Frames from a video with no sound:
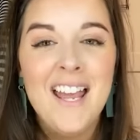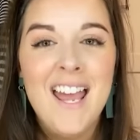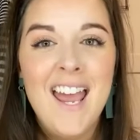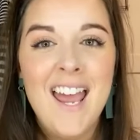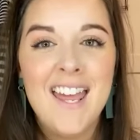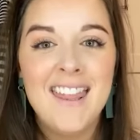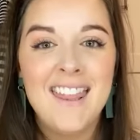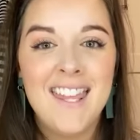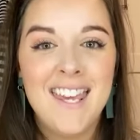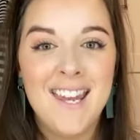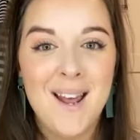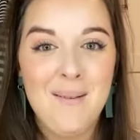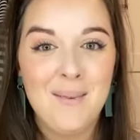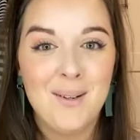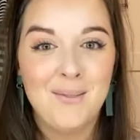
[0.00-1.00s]
and then
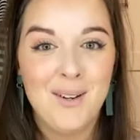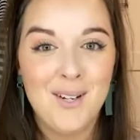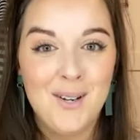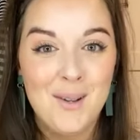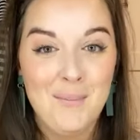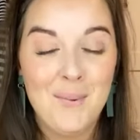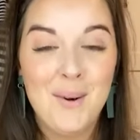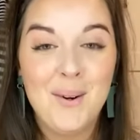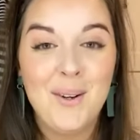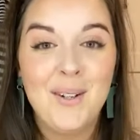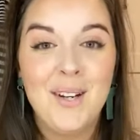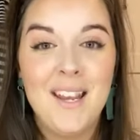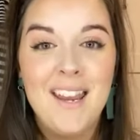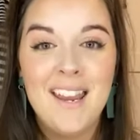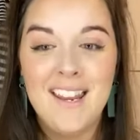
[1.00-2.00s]
I'm gonna run to the barn
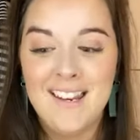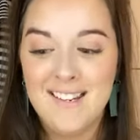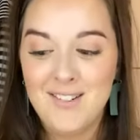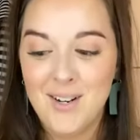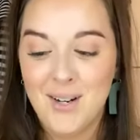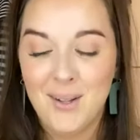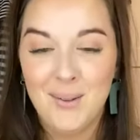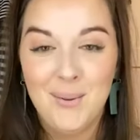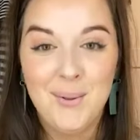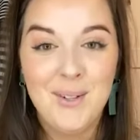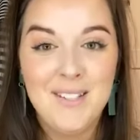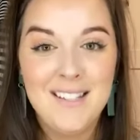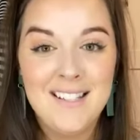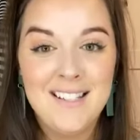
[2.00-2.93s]
and check on the horses,